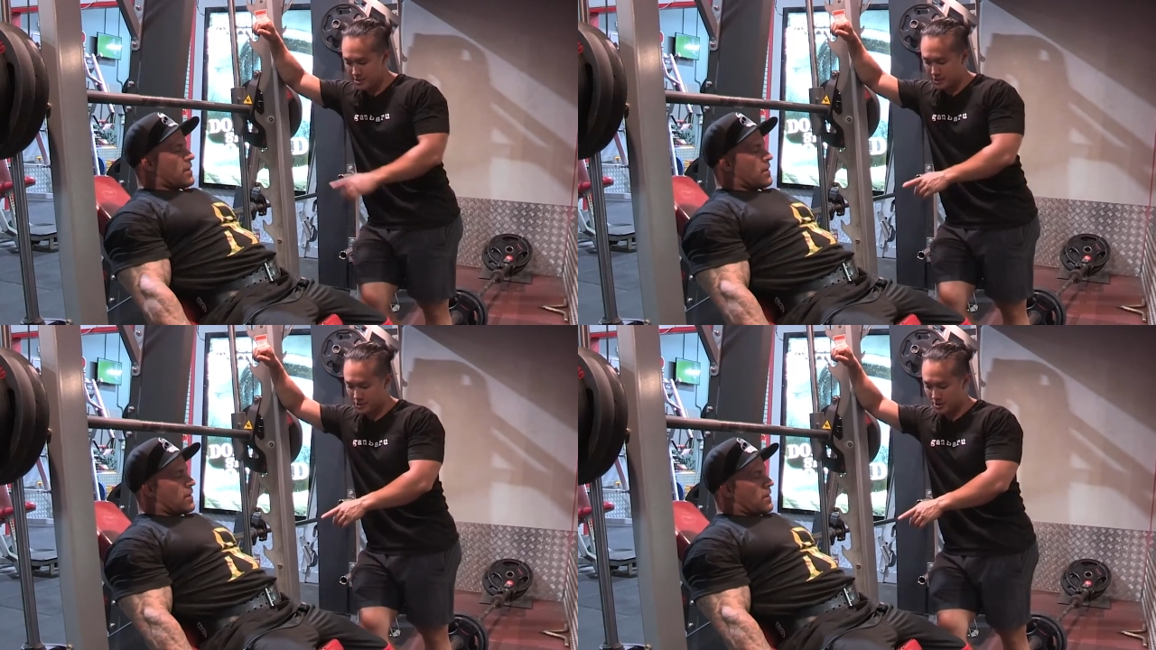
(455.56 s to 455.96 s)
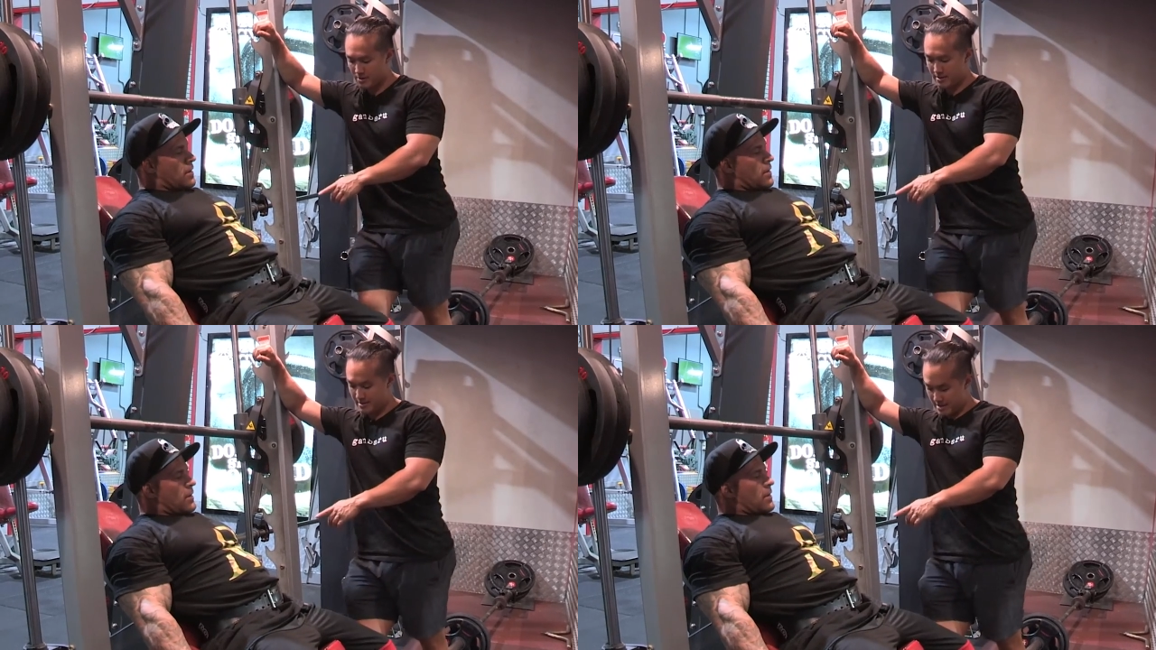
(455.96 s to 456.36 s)

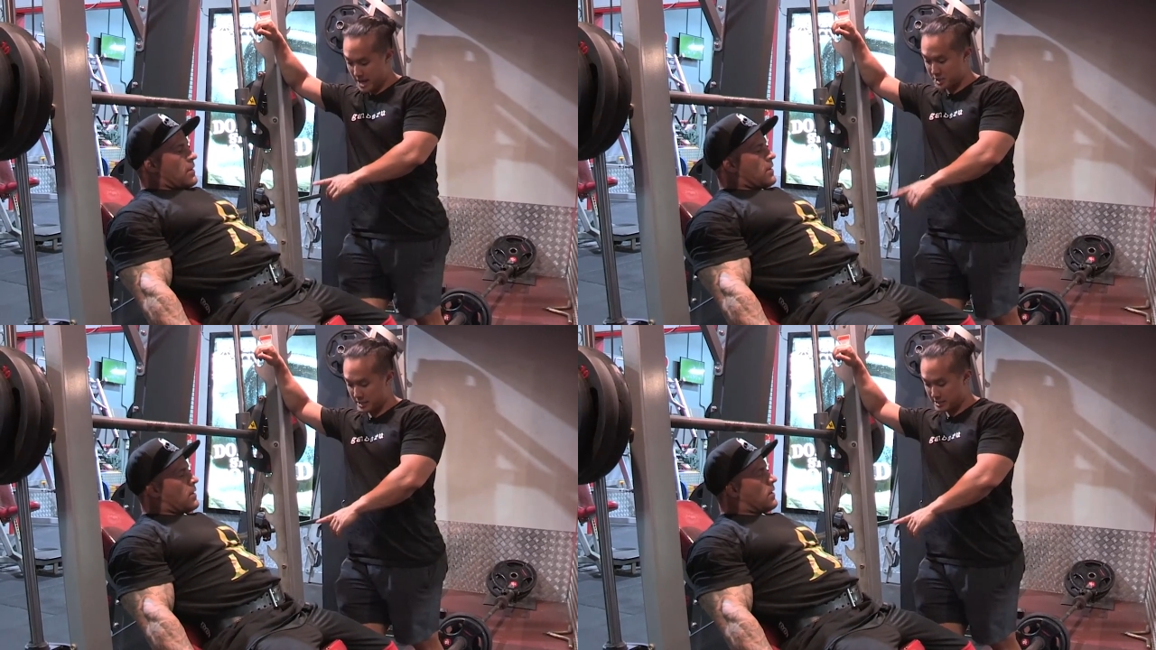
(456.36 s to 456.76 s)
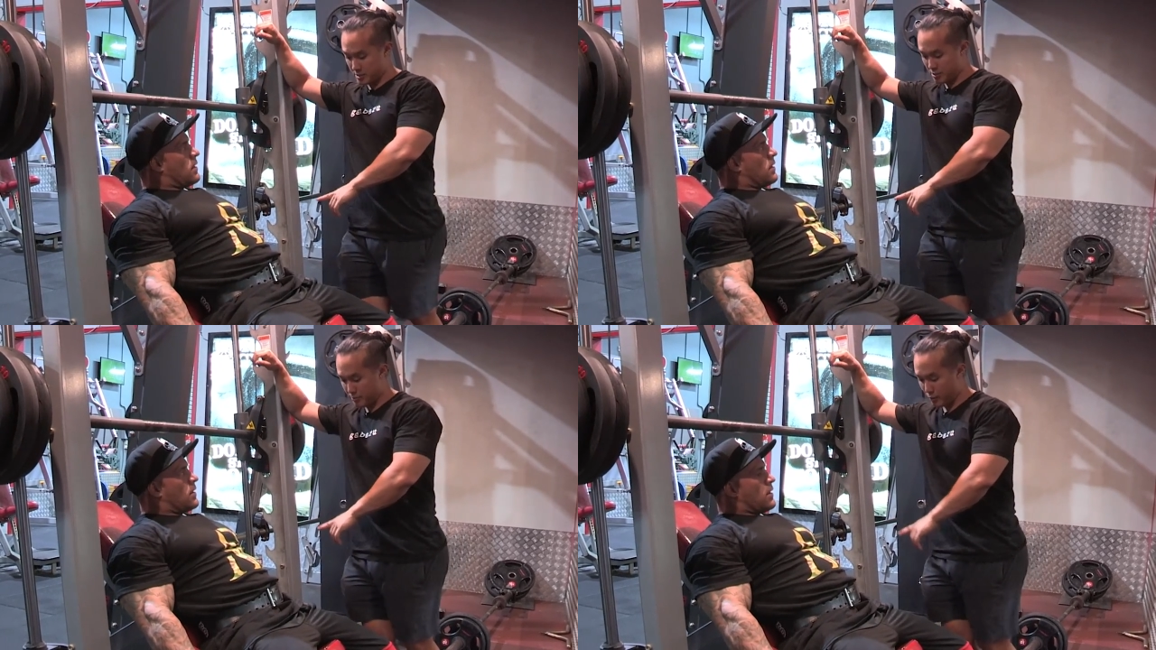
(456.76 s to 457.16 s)
Speaker 1: So, actually, that's
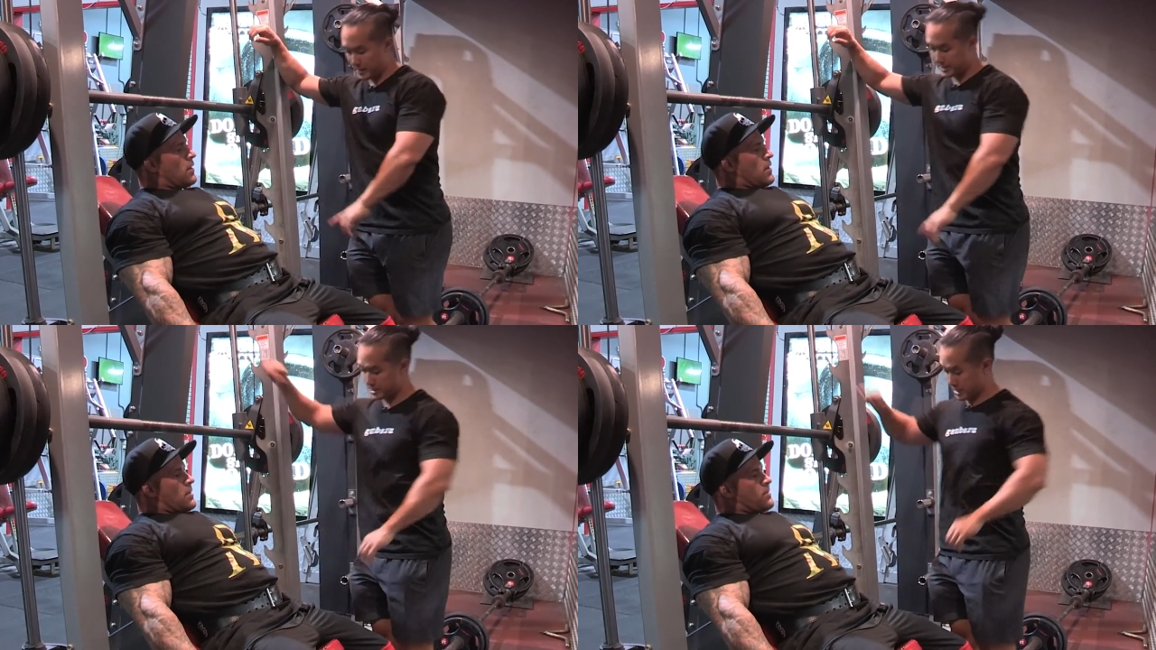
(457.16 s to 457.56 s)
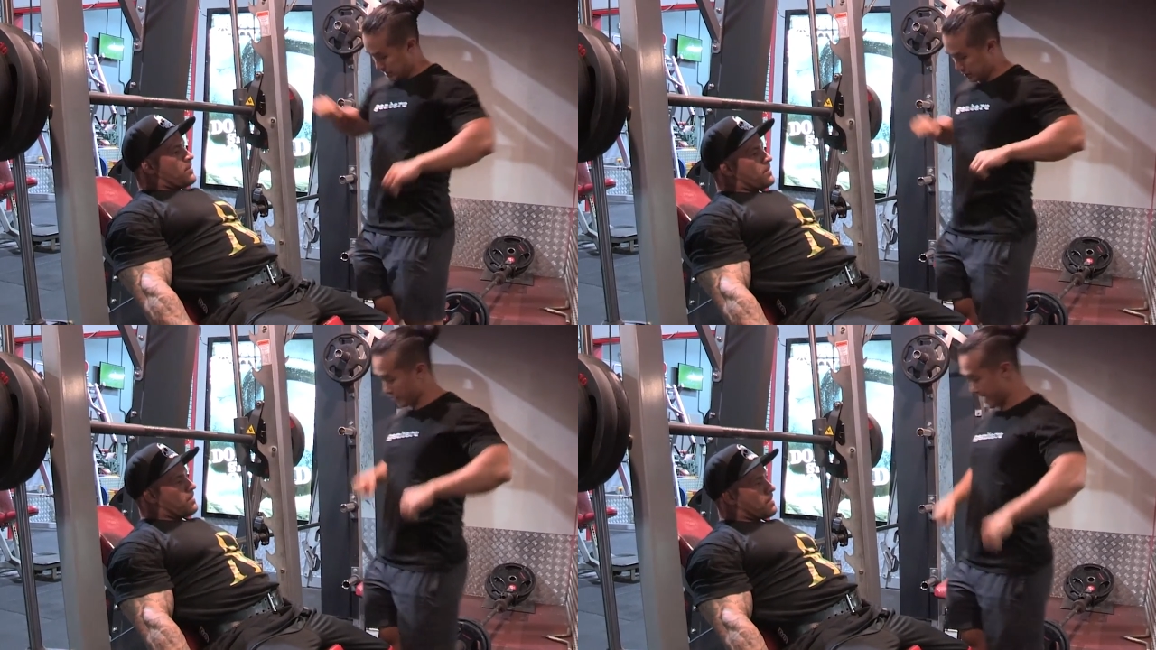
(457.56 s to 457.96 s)
a good point.
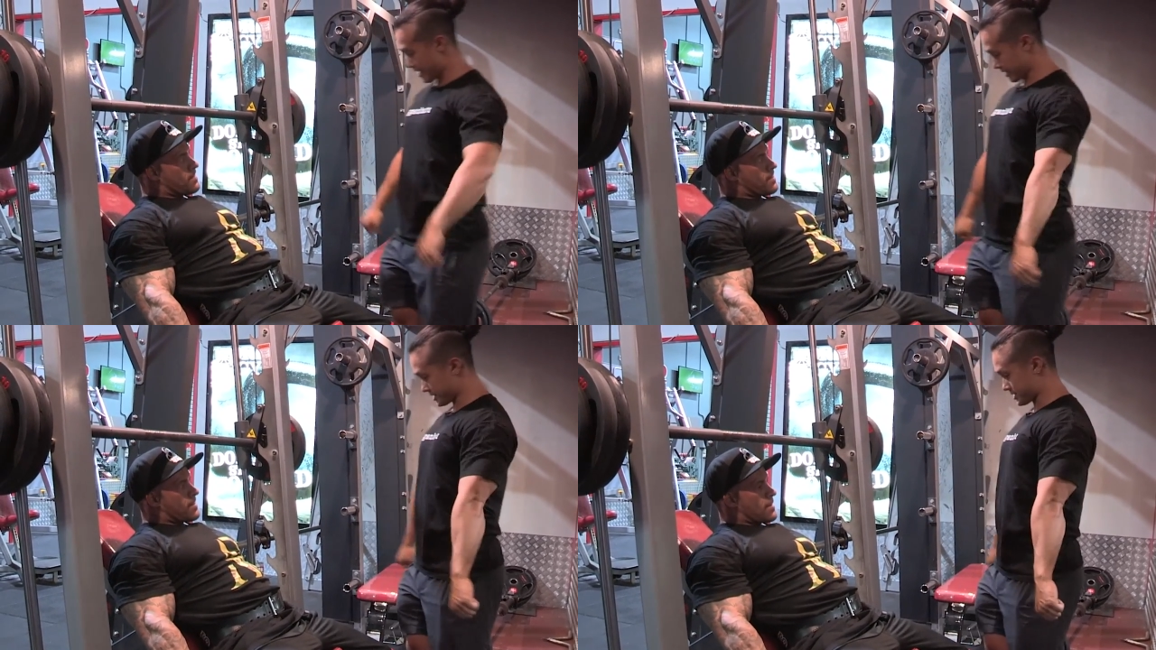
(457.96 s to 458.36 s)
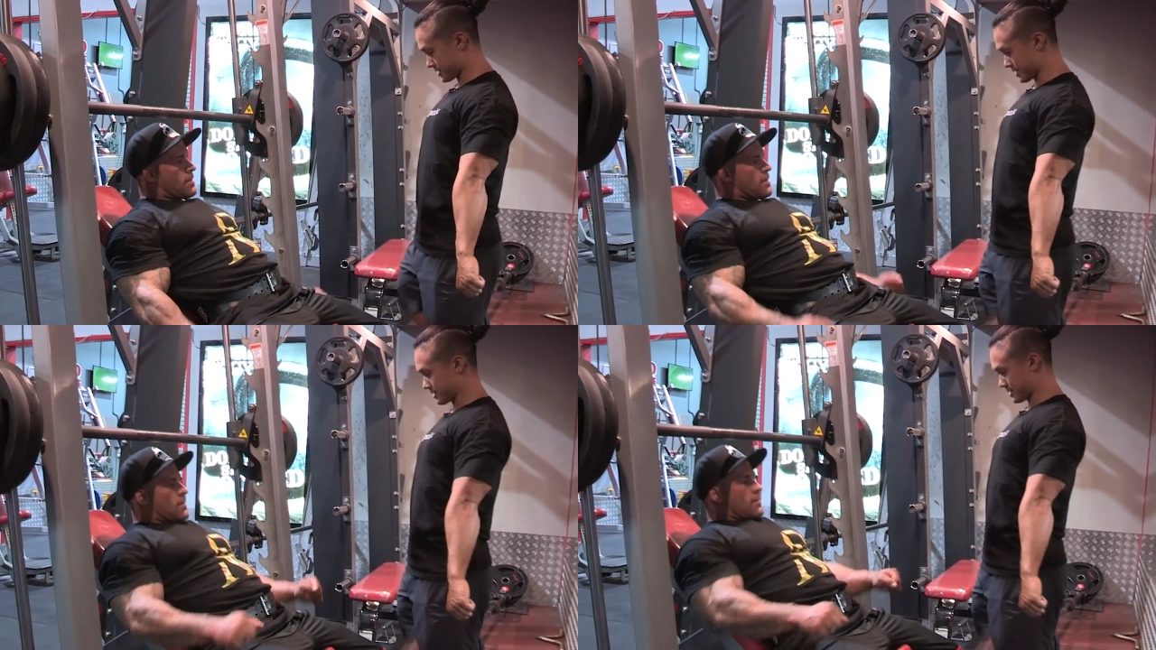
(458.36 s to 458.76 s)
Lock out like
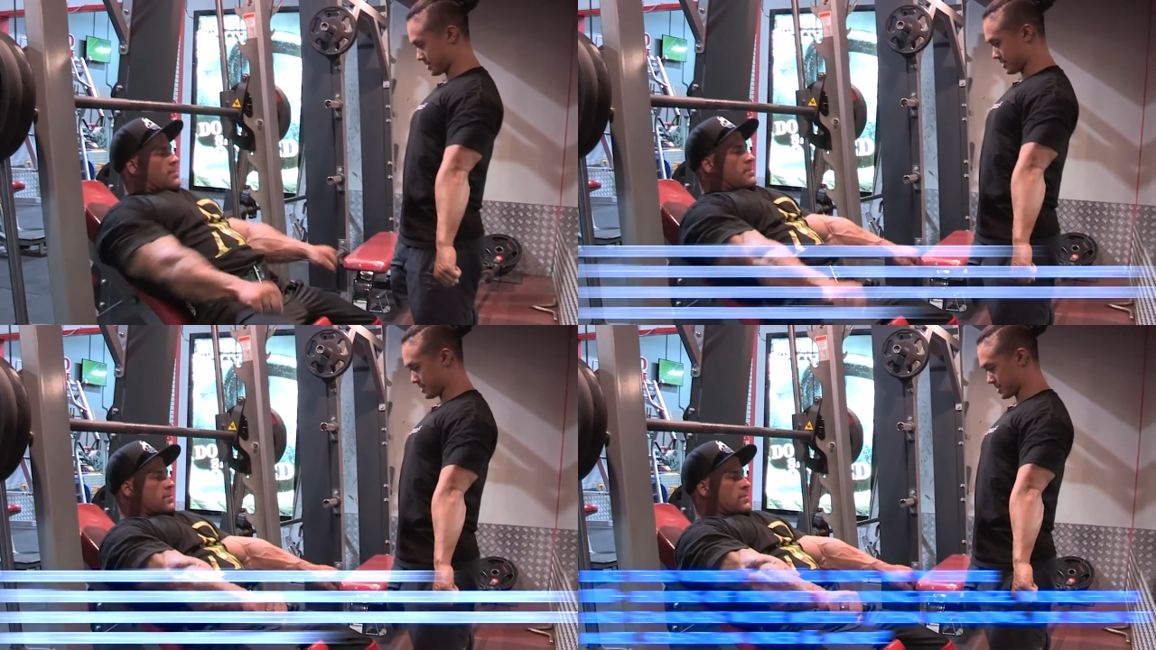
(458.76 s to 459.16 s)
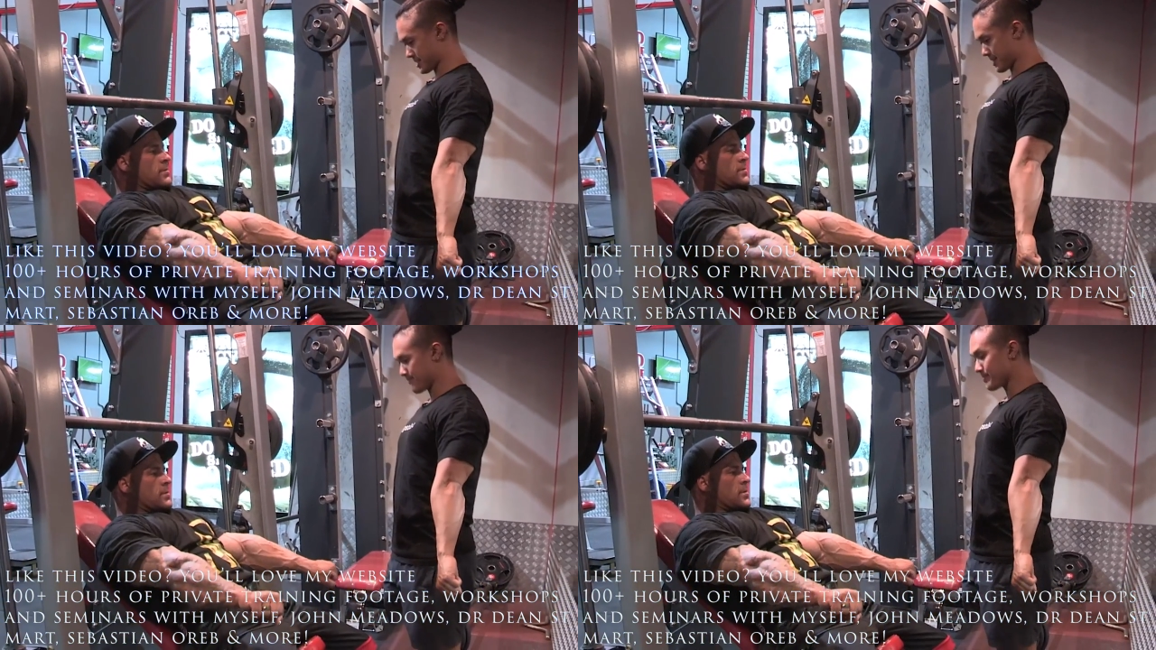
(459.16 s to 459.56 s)
just did just,
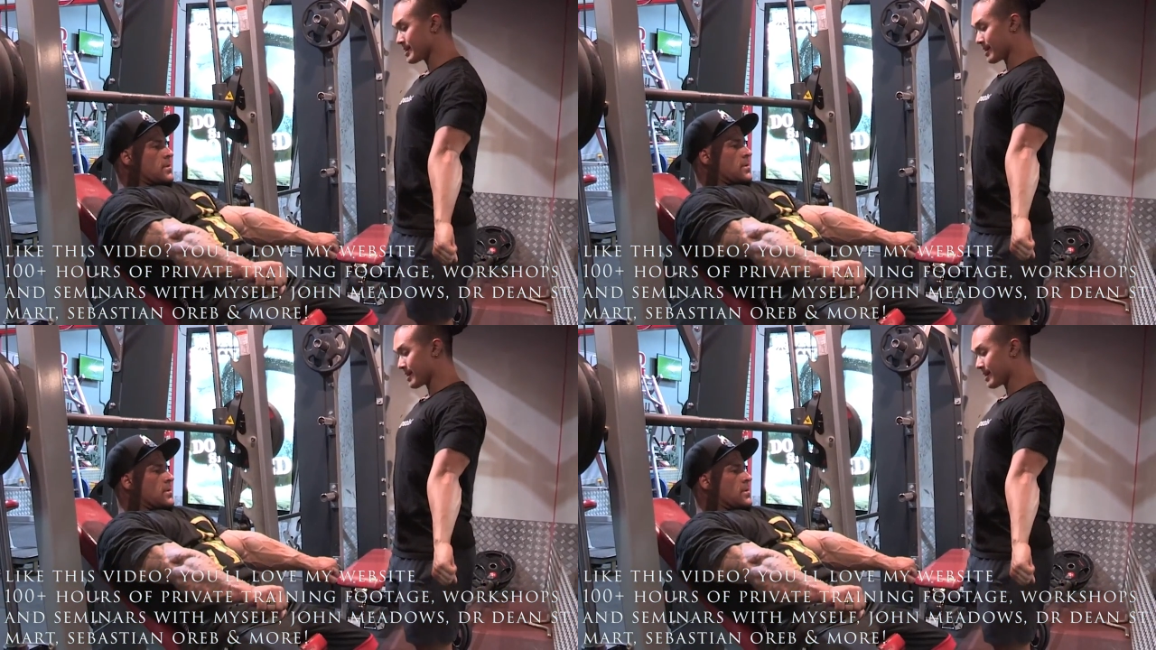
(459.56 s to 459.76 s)
just then.